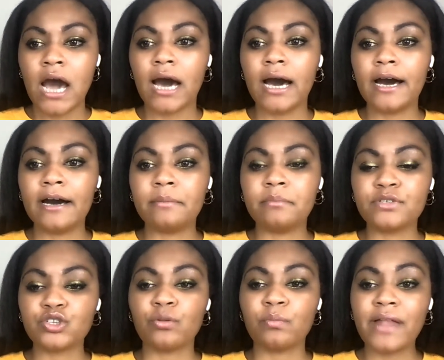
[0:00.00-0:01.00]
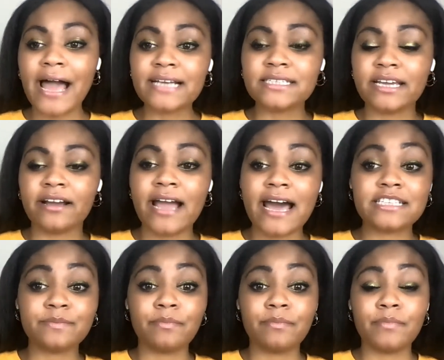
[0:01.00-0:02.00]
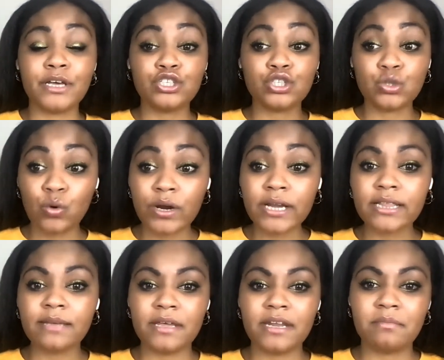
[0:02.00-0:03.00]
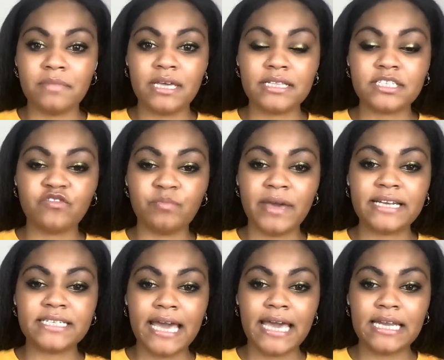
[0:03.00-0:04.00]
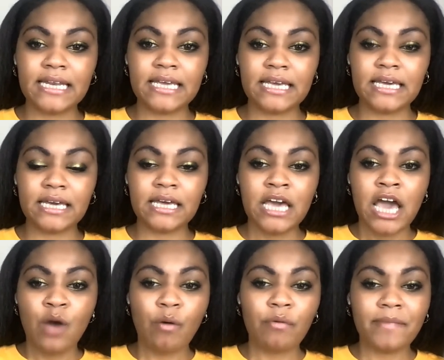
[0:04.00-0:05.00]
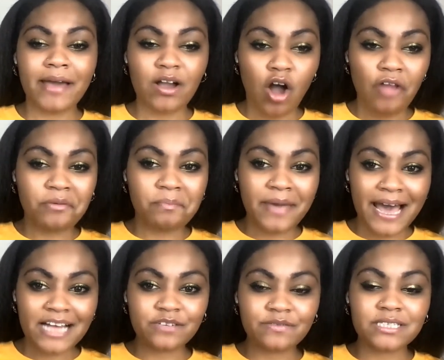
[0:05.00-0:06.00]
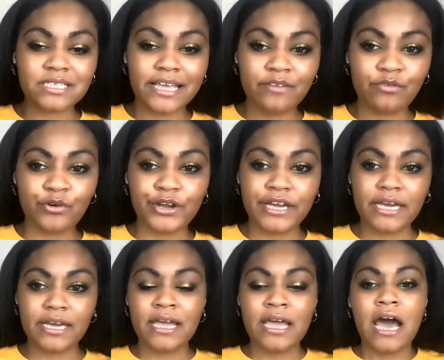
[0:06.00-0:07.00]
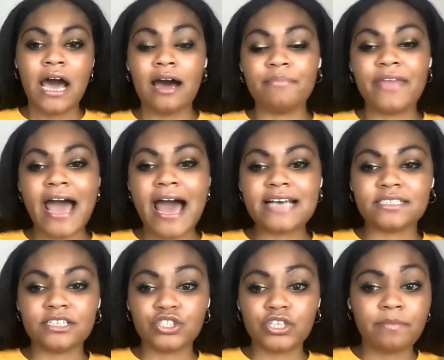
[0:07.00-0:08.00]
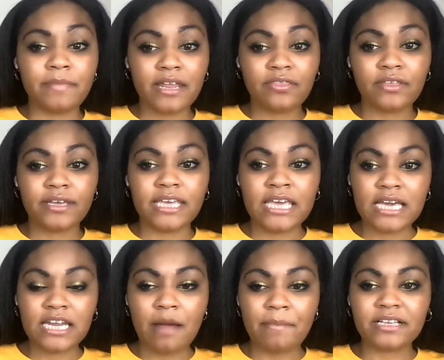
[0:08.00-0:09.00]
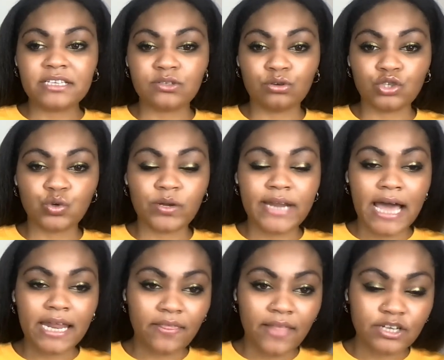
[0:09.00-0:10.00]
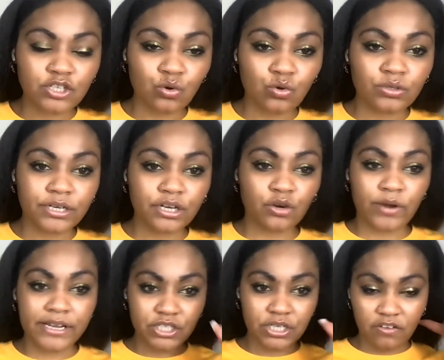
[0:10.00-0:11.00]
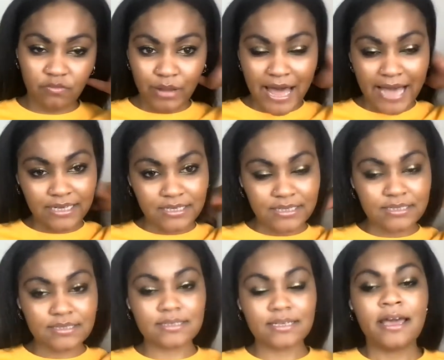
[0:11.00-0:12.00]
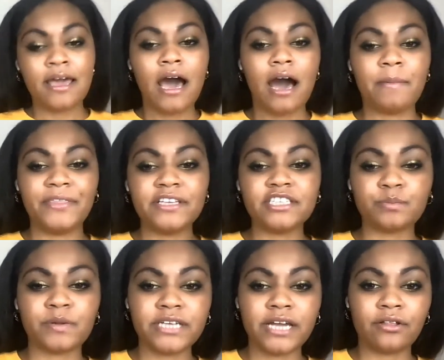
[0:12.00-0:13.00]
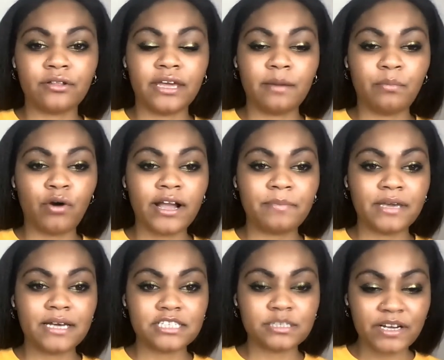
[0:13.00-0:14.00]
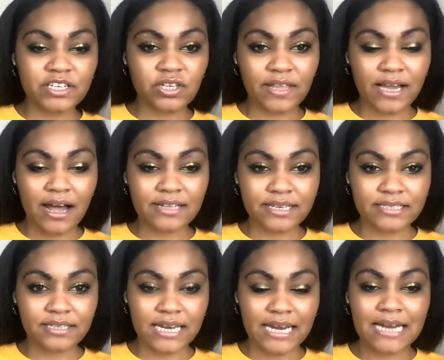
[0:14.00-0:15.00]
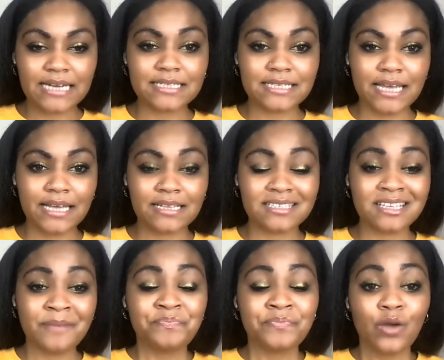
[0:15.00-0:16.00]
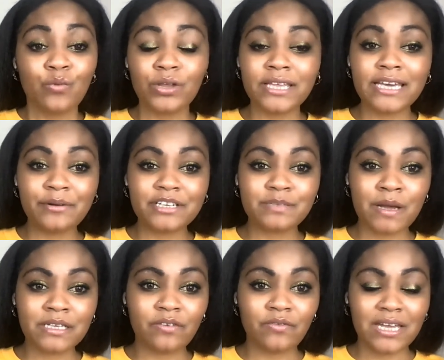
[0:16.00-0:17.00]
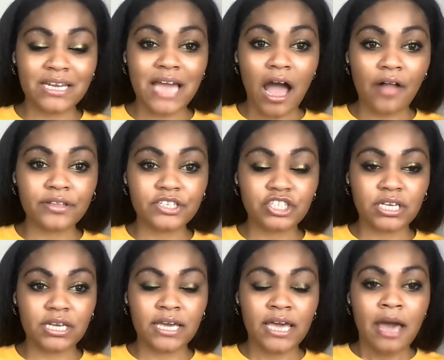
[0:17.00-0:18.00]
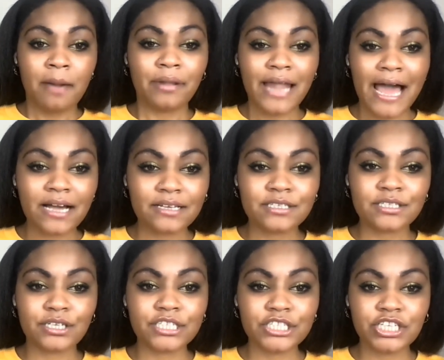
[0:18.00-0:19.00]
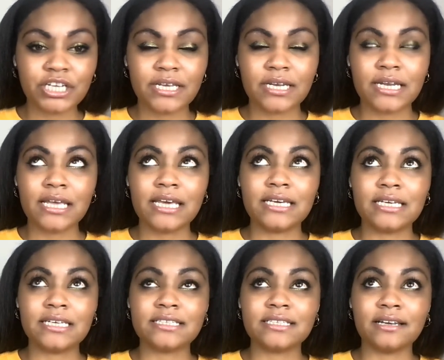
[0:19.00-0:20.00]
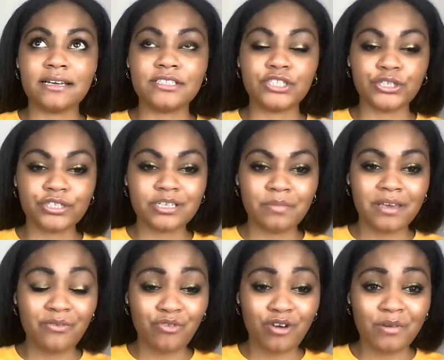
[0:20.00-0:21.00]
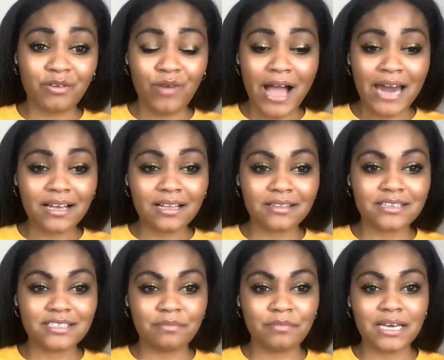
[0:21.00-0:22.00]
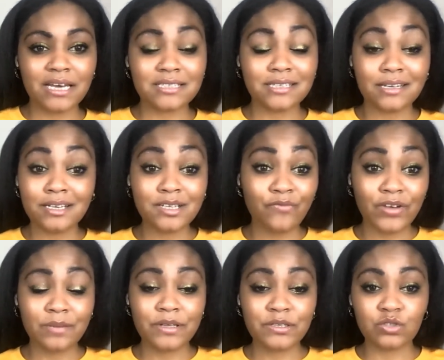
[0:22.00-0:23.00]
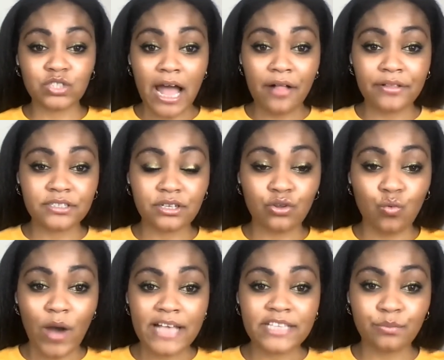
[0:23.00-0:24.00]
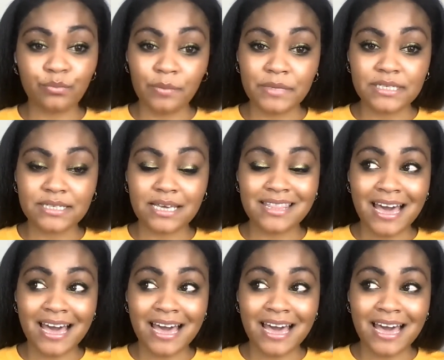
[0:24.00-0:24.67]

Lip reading: So the Black Scare has historically been a means of maintaining what we might call the badge of slavery that has legitimated the economic, social, and ideological denigration of Blackness. And this is particularly important because, especially in the context of the United States, really irrespective of ideology, Black assertion is considered to be a form of radicalism because it is a fundamental challenge to the white supremacy